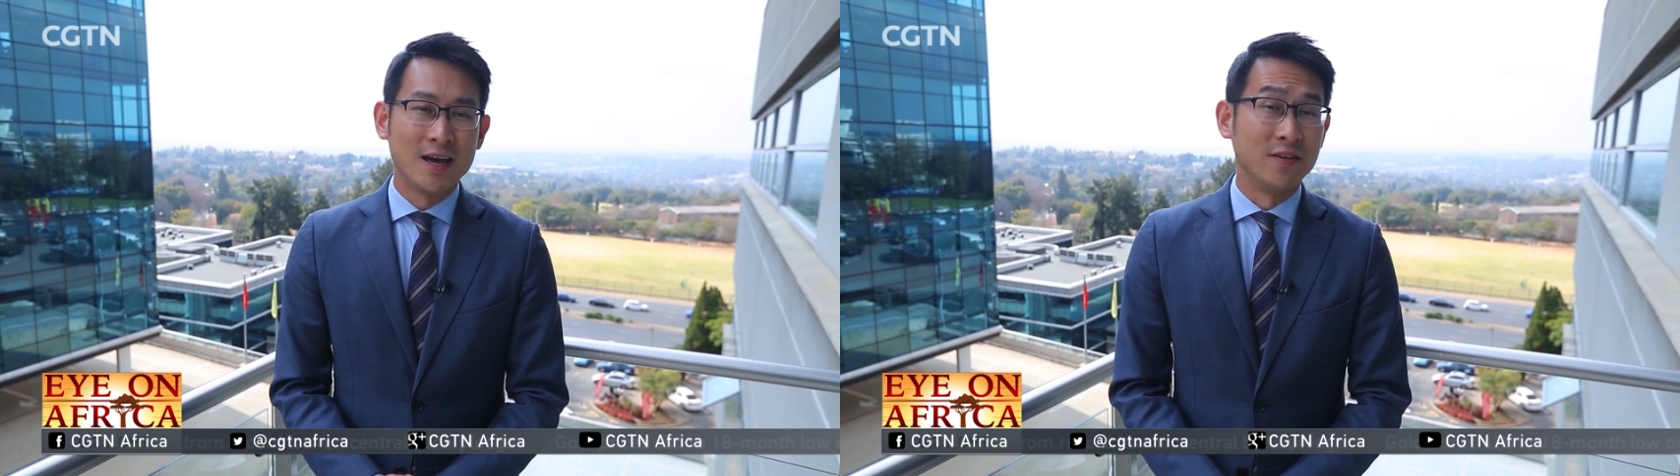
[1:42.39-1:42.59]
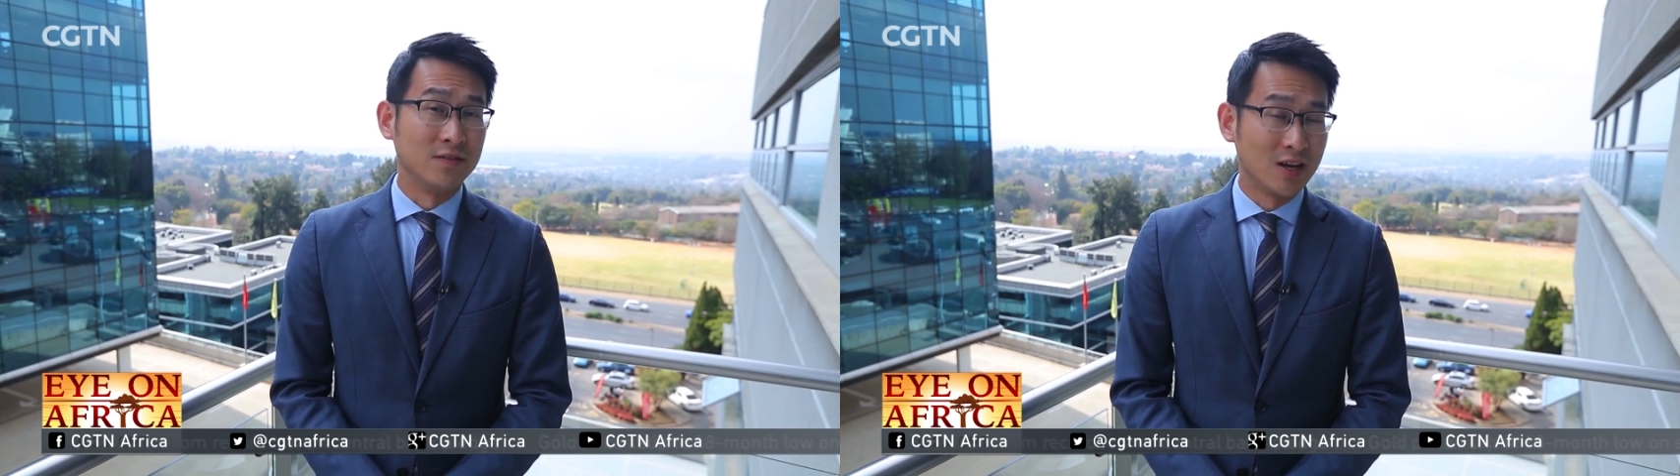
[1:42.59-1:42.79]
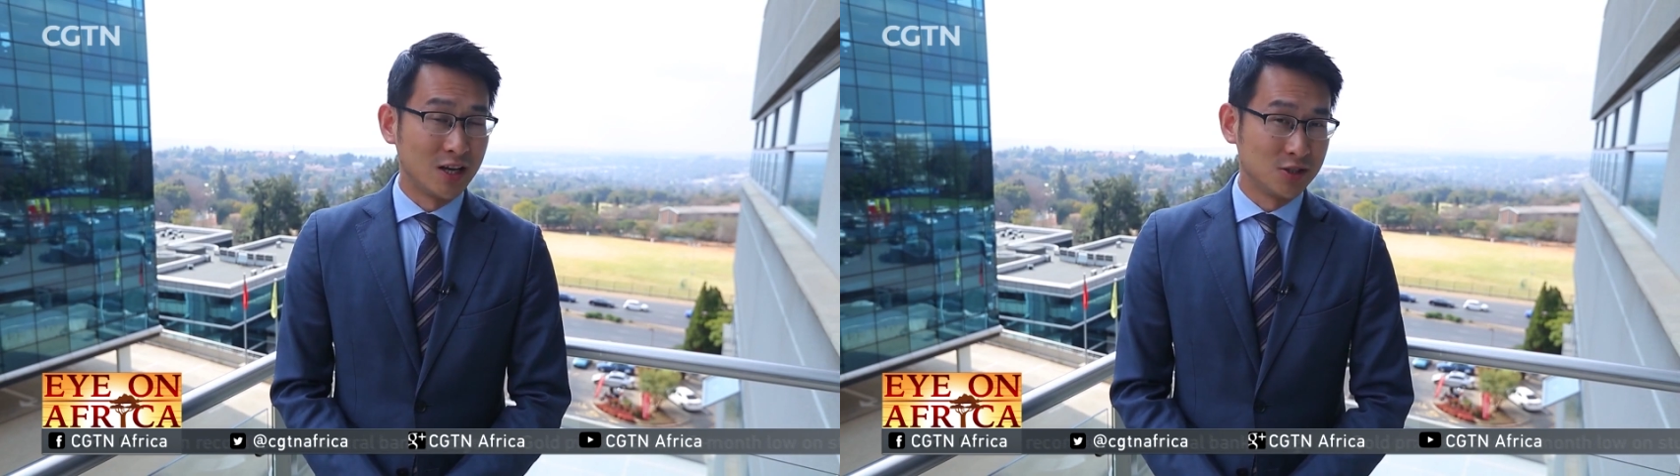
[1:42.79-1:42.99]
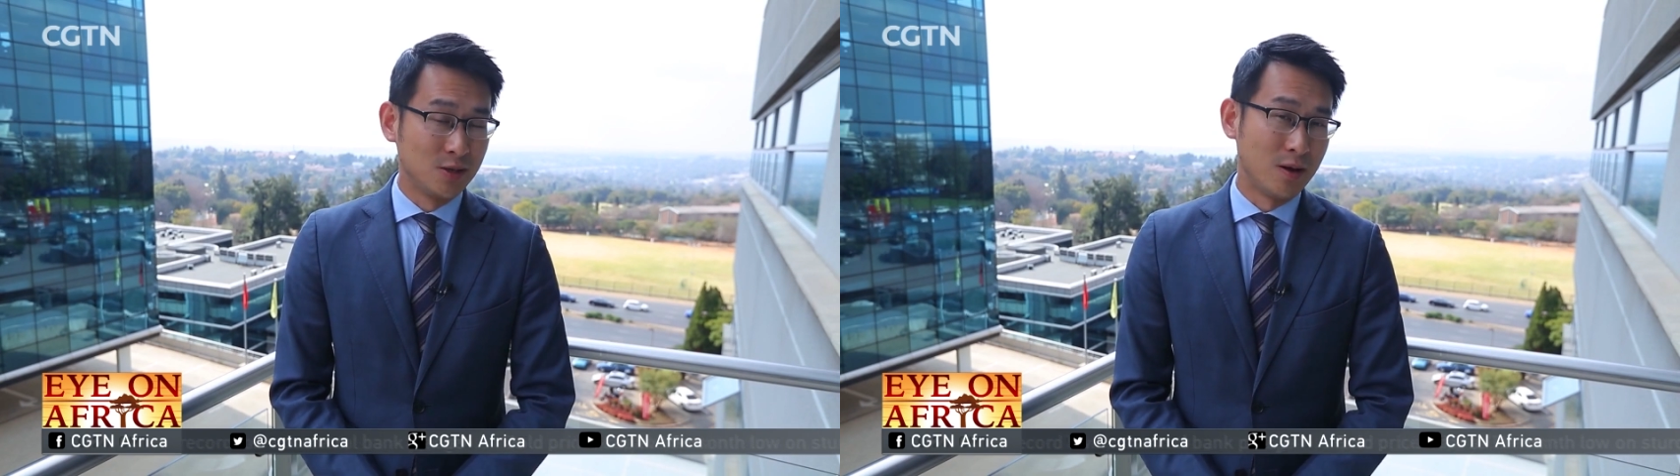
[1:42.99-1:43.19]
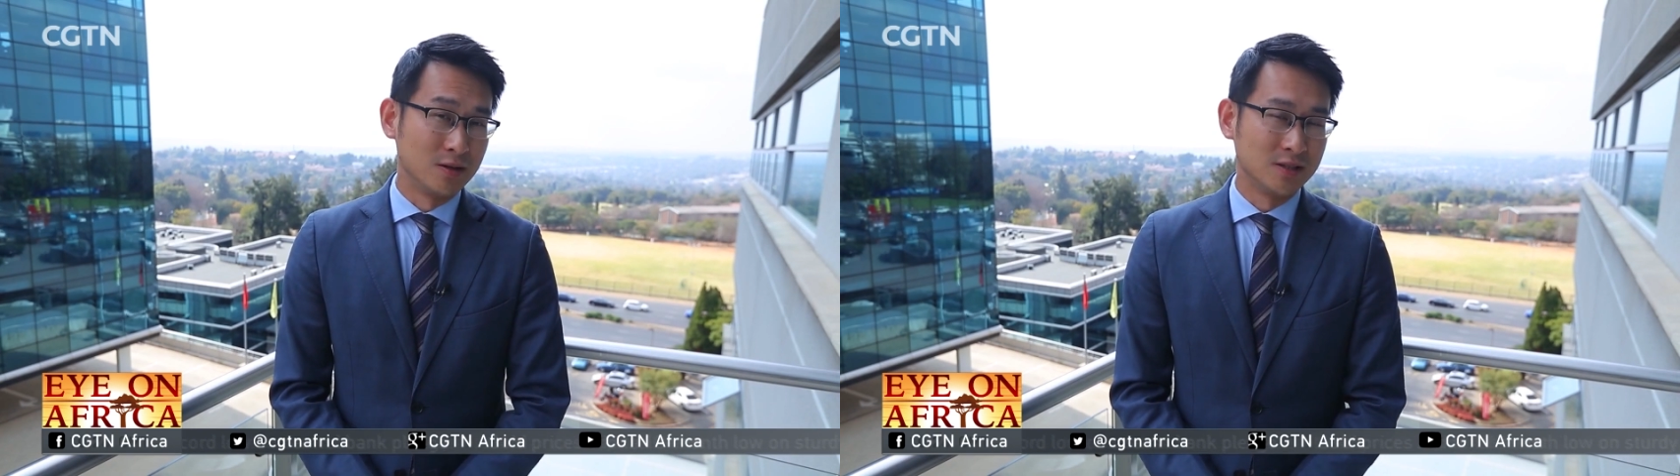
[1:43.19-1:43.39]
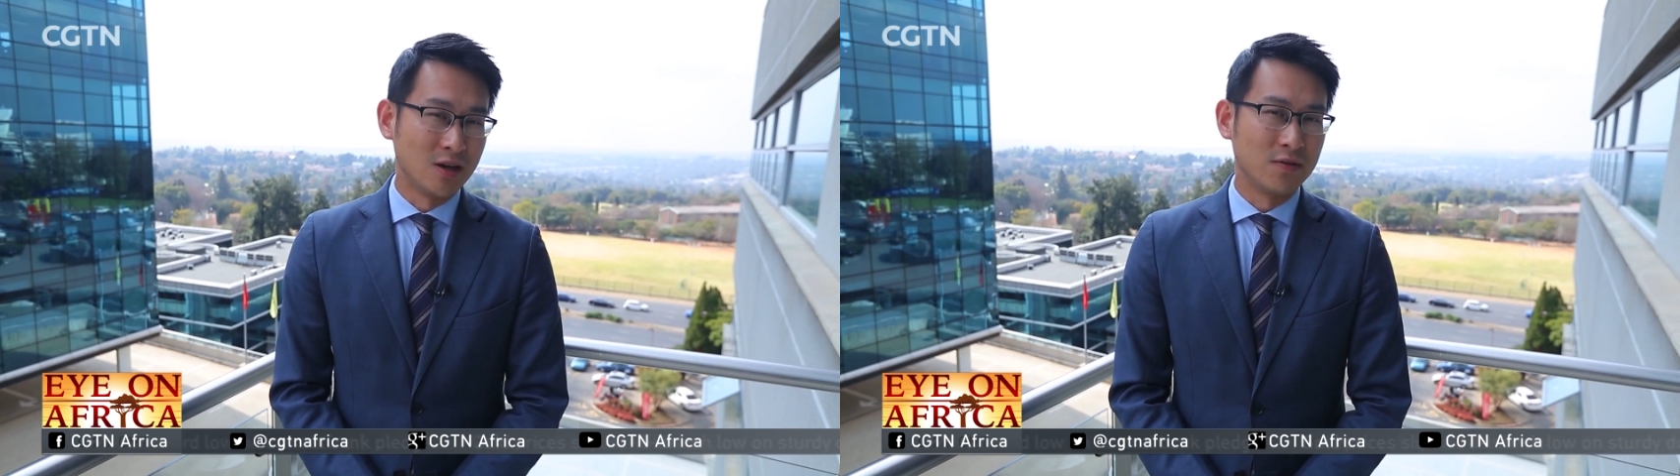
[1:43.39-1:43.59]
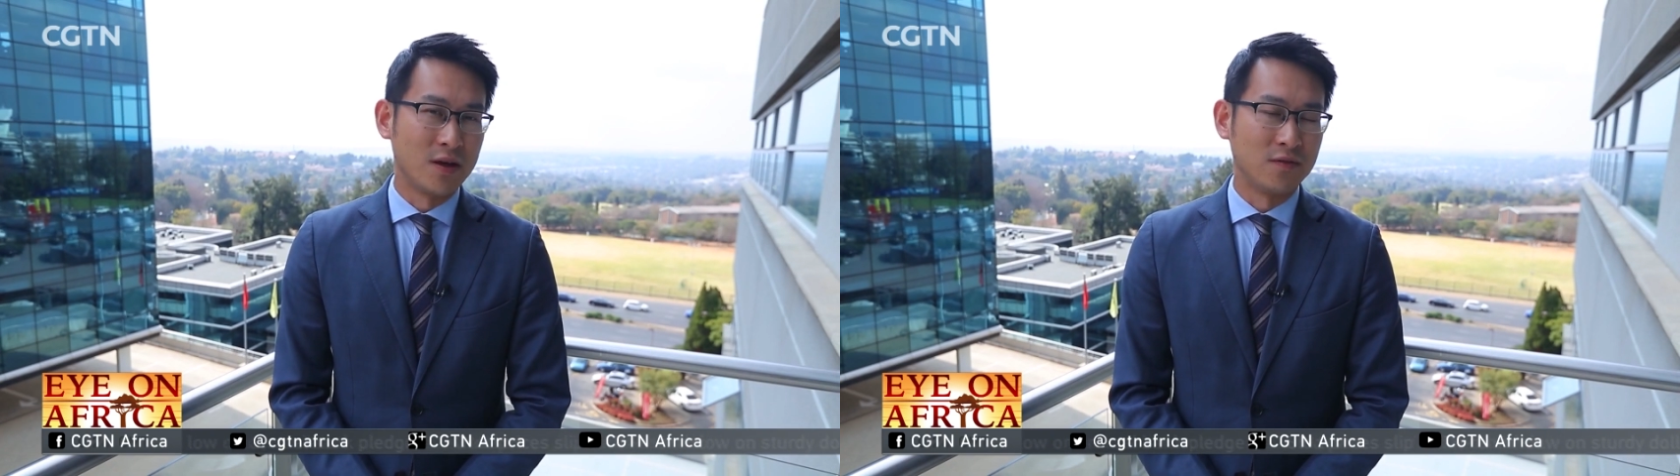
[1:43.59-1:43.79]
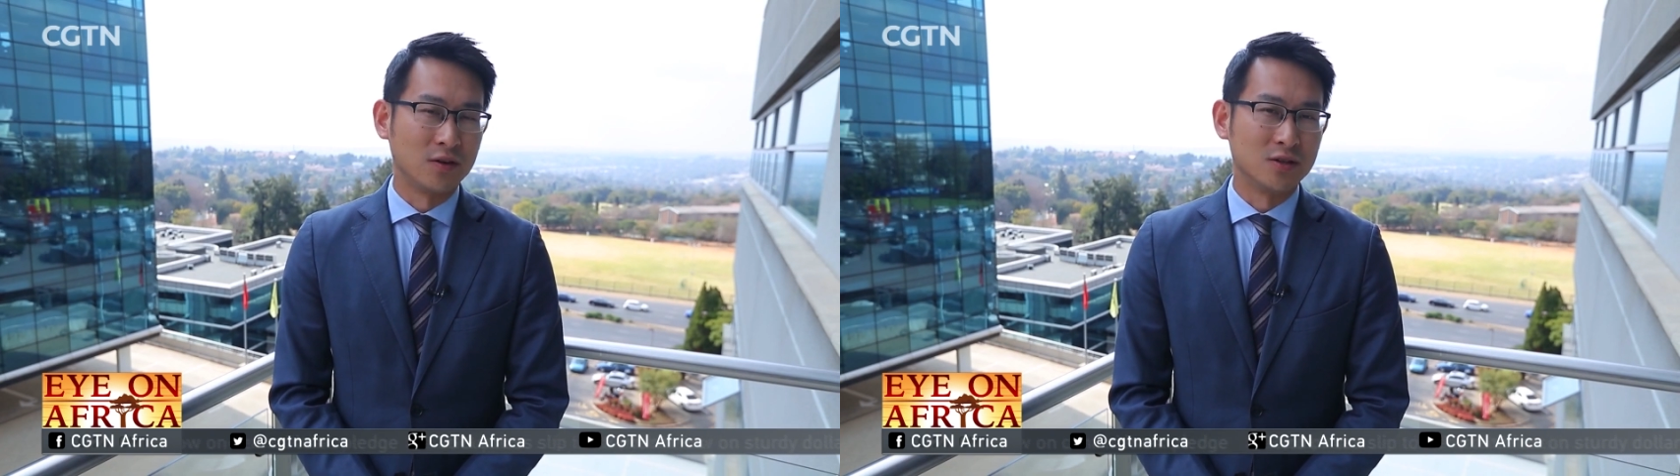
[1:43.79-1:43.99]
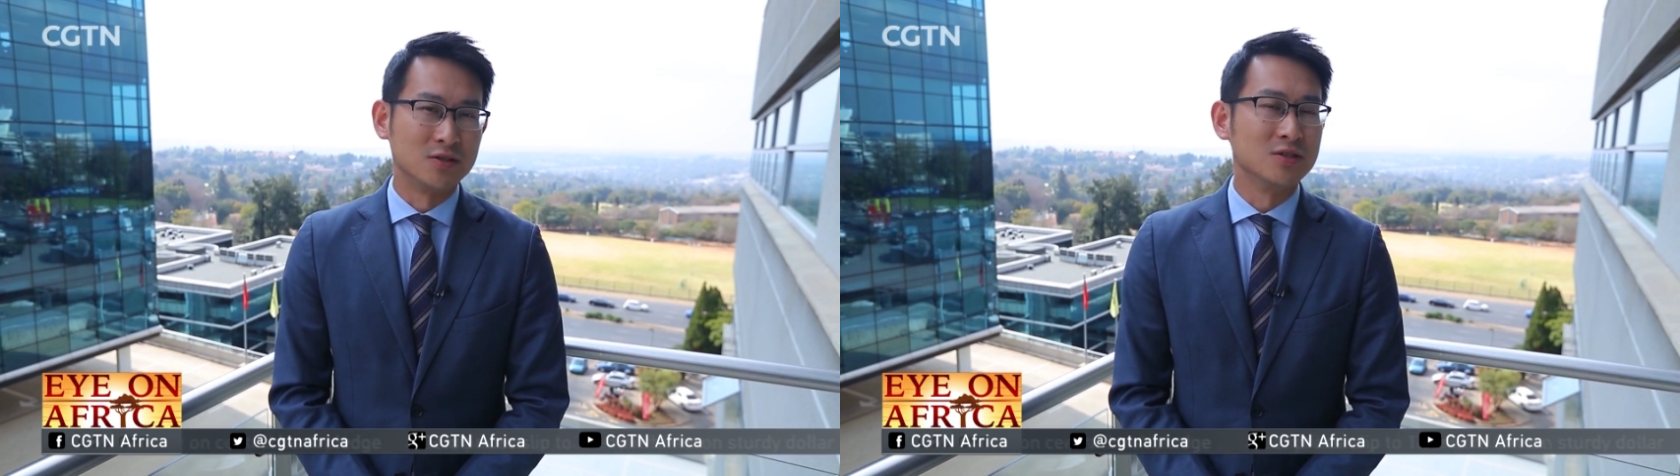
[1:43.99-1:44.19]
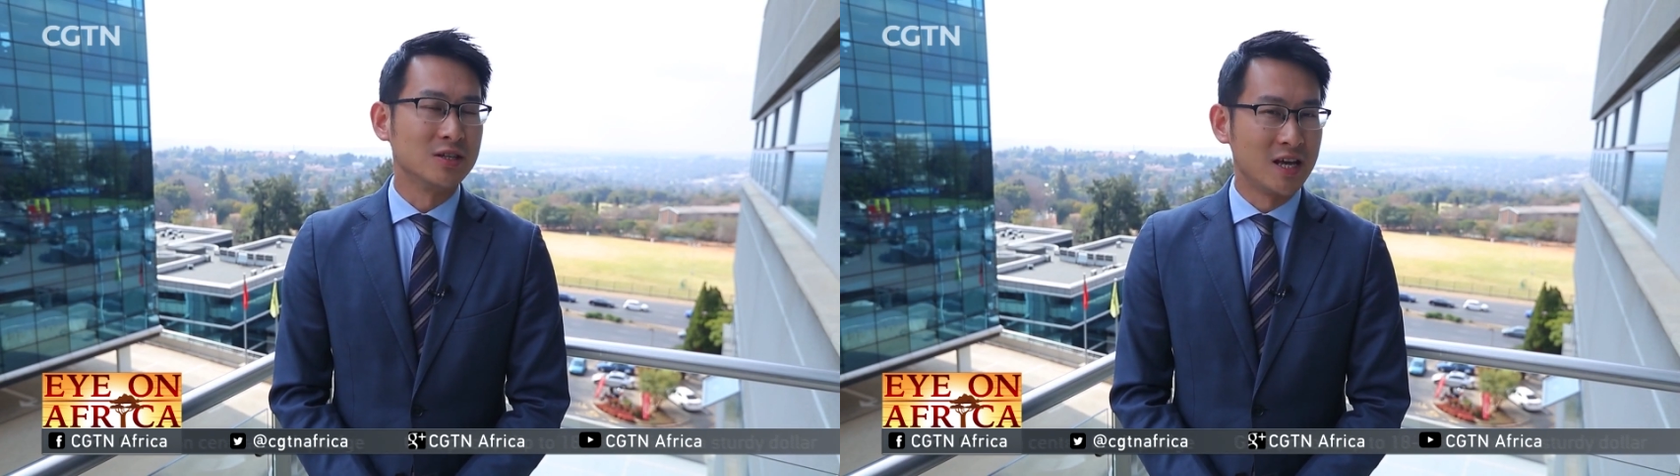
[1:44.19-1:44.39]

have touched upon South Africa's